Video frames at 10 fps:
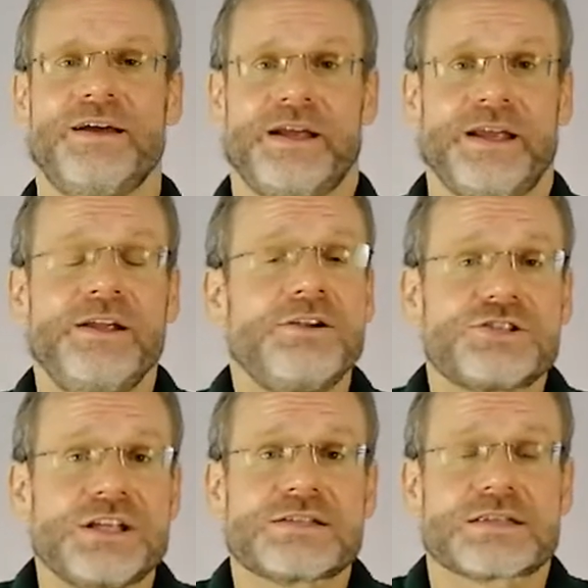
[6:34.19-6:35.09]
Here,
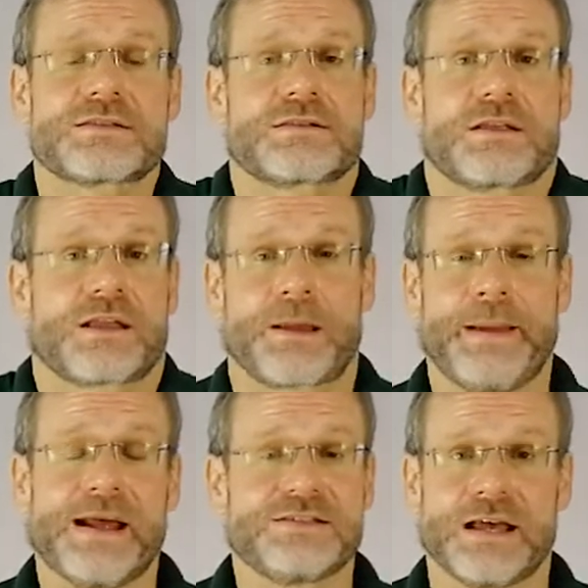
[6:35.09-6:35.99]
Jesus
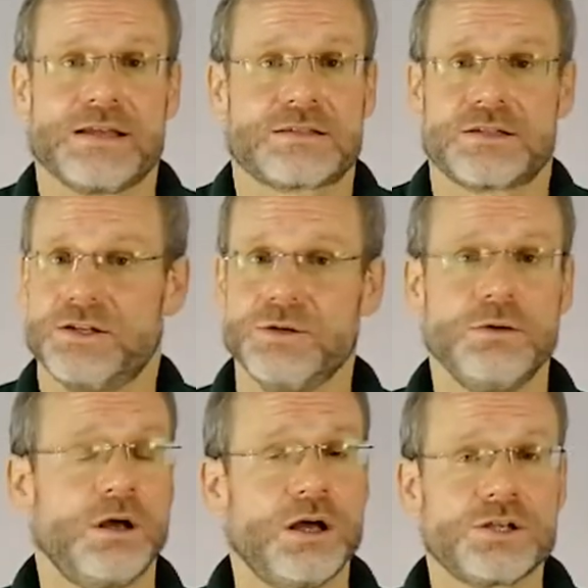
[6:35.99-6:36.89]
commands us to
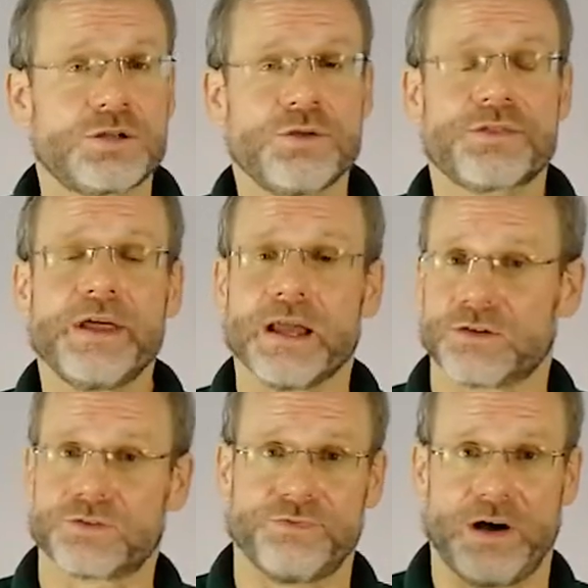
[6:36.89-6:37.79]
do two
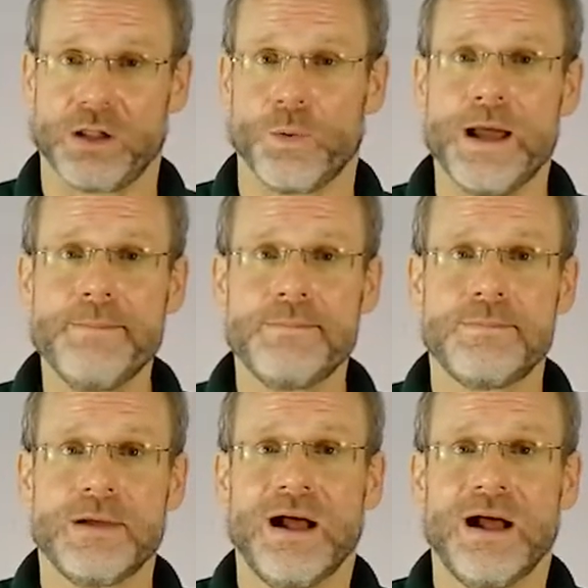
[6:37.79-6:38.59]
things follow him,